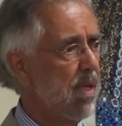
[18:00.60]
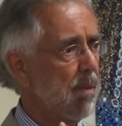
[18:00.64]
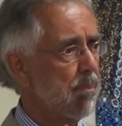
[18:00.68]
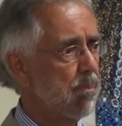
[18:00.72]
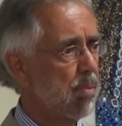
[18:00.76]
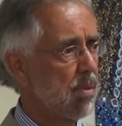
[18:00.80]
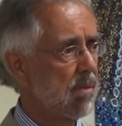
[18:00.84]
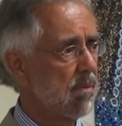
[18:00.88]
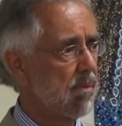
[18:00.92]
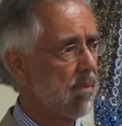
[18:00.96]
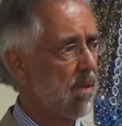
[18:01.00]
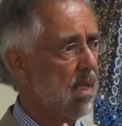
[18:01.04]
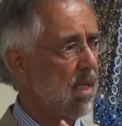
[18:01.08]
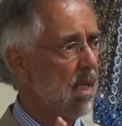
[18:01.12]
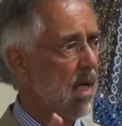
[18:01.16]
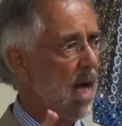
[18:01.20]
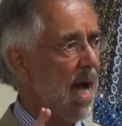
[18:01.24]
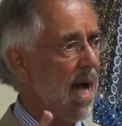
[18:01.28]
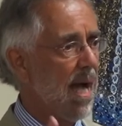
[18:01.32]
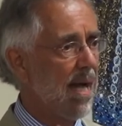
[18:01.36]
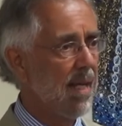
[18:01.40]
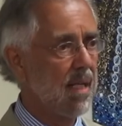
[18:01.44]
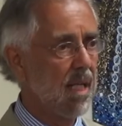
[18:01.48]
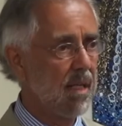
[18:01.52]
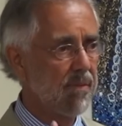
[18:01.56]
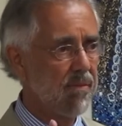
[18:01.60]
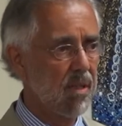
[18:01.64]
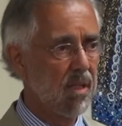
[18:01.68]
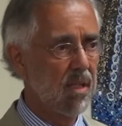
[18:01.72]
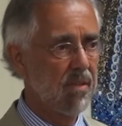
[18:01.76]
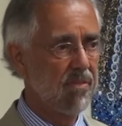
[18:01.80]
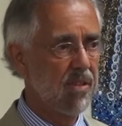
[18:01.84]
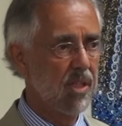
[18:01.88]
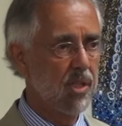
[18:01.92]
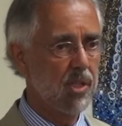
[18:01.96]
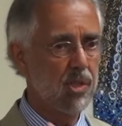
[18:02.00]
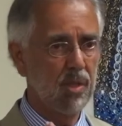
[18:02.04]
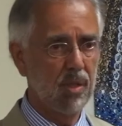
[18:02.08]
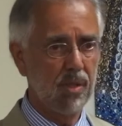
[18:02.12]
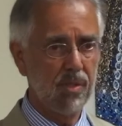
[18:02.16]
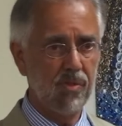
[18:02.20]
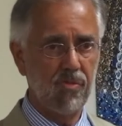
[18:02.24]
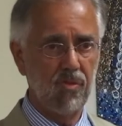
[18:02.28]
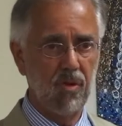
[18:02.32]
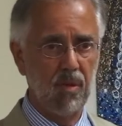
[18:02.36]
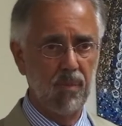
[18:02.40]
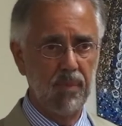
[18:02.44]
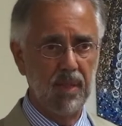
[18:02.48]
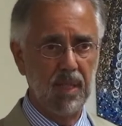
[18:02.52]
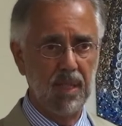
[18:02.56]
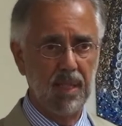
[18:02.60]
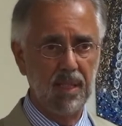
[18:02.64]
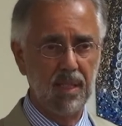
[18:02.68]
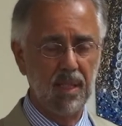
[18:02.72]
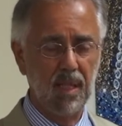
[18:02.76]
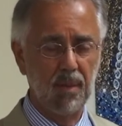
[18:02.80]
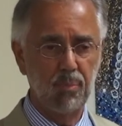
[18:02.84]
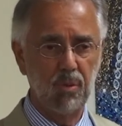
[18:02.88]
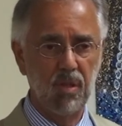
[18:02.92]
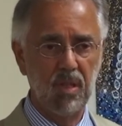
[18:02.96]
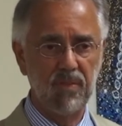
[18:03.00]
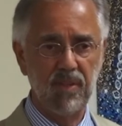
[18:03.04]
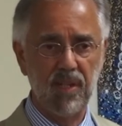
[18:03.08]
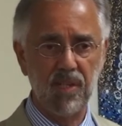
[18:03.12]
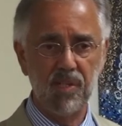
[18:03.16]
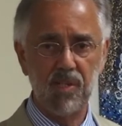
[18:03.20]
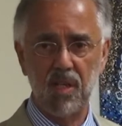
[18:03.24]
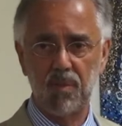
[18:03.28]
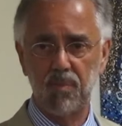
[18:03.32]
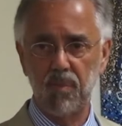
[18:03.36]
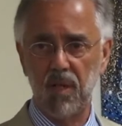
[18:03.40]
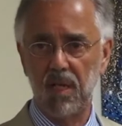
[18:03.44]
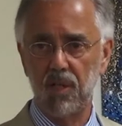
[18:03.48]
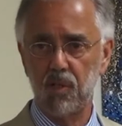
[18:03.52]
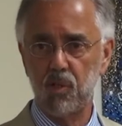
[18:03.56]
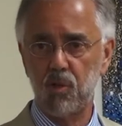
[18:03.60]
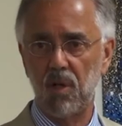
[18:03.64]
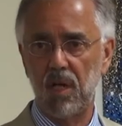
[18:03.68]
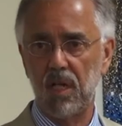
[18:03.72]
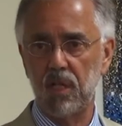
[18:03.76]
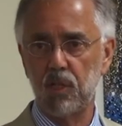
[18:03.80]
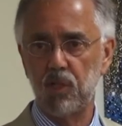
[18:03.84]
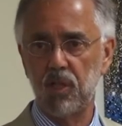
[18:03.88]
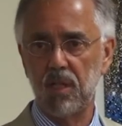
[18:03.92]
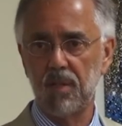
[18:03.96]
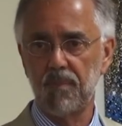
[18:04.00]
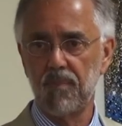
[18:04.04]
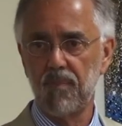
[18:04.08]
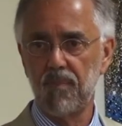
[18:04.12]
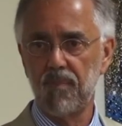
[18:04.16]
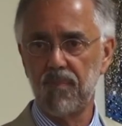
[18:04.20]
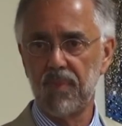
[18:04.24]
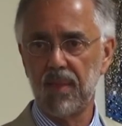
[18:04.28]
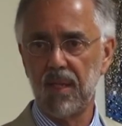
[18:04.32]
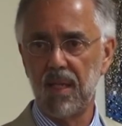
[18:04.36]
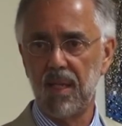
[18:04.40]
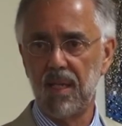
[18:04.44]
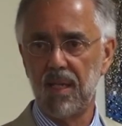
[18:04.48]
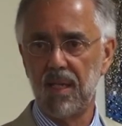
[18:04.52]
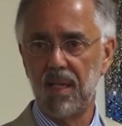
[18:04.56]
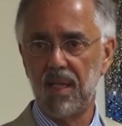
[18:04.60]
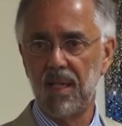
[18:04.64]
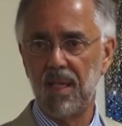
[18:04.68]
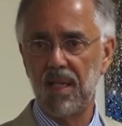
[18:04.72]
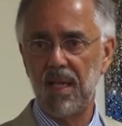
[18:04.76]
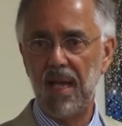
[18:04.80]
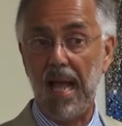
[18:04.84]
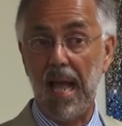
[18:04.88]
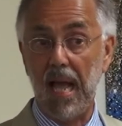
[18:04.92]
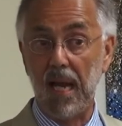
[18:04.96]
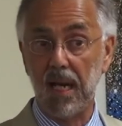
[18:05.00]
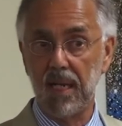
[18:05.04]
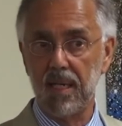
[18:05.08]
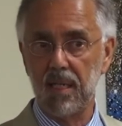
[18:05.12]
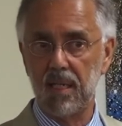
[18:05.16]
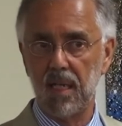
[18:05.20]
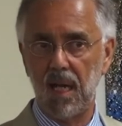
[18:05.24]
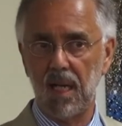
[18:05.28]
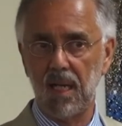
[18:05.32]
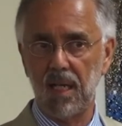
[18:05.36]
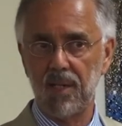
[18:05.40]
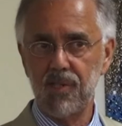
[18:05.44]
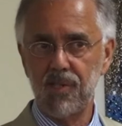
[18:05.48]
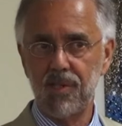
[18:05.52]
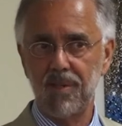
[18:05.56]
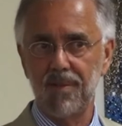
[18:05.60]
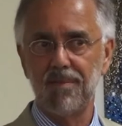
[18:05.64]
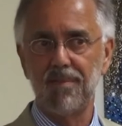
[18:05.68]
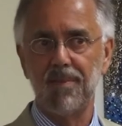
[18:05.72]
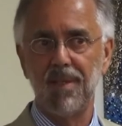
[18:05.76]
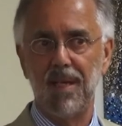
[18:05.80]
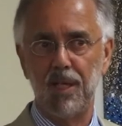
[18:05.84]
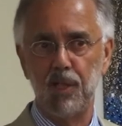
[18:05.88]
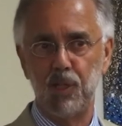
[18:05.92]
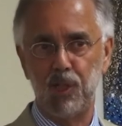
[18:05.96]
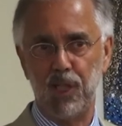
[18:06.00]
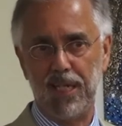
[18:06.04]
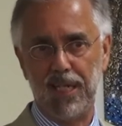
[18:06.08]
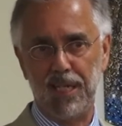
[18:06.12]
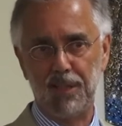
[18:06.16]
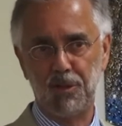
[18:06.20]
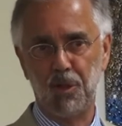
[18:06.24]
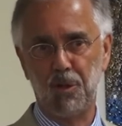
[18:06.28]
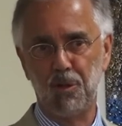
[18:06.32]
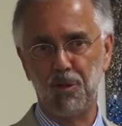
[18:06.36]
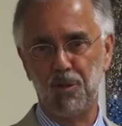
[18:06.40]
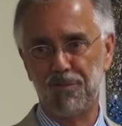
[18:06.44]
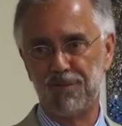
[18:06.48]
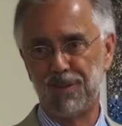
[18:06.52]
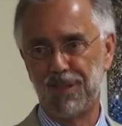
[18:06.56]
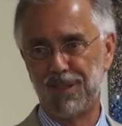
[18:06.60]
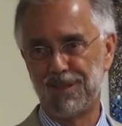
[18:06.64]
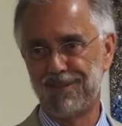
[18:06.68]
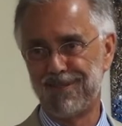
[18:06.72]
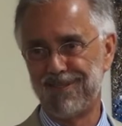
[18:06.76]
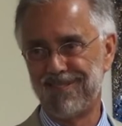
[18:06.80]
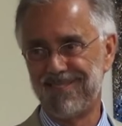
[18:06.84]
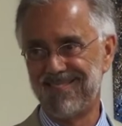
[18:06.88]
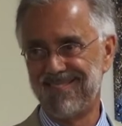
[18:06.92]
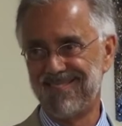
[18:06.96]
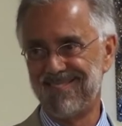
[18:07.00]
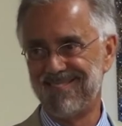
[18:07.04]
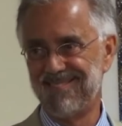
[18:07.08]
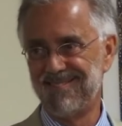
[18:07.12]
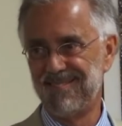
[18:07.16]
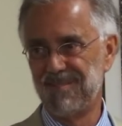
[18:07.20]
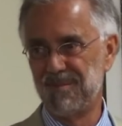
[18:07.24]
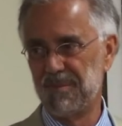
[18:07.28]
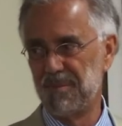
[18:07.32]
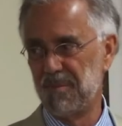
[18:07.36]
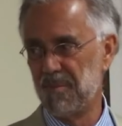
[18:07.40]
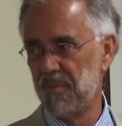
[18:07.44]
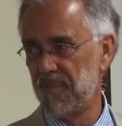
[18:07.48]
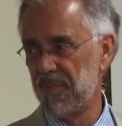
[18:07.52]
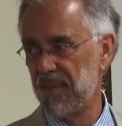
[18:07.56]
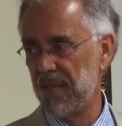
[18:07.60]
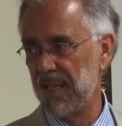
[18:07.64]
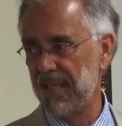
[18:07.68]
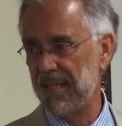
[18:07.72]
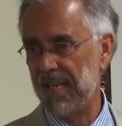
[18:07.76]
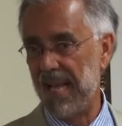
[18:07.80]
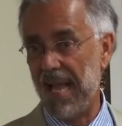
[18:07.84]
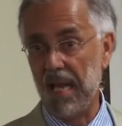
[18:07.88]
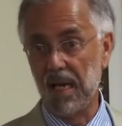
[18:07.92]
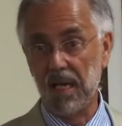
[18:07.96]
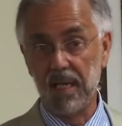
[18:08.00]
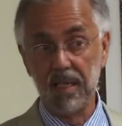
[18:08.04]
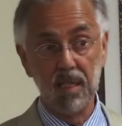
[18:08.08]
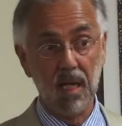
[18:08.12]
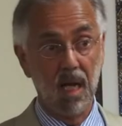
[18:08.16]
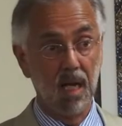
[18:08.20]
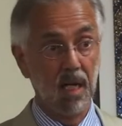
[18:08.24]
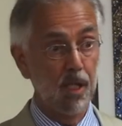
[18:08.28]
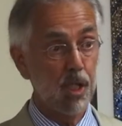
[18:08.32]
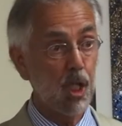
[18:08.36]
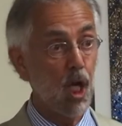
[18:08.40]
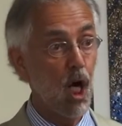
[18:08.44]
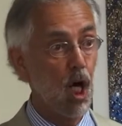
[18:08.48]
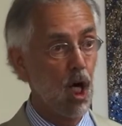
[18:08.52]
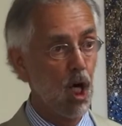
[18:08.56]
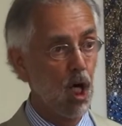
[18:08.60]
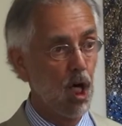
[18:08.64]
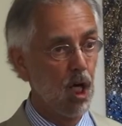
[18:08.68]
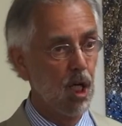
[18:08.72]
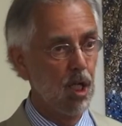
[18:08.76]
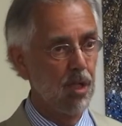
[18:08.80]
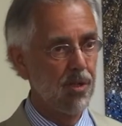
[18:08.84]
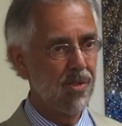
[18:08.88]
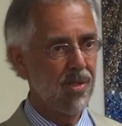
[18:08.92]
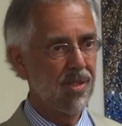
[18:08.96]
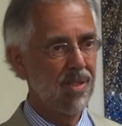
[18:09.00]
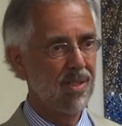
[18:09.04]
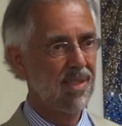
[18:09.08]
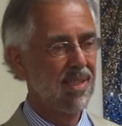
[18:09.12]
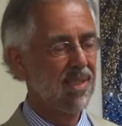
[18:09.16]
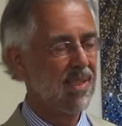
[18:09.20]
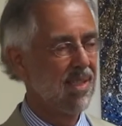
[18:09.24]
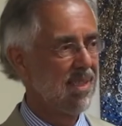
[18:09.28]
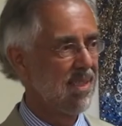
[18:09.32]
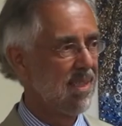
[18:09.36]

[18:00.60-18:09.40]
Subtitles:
people, high-level officials from the previous administration, Alan Dulles and J. Edgar Hoover. Alan Dulles earned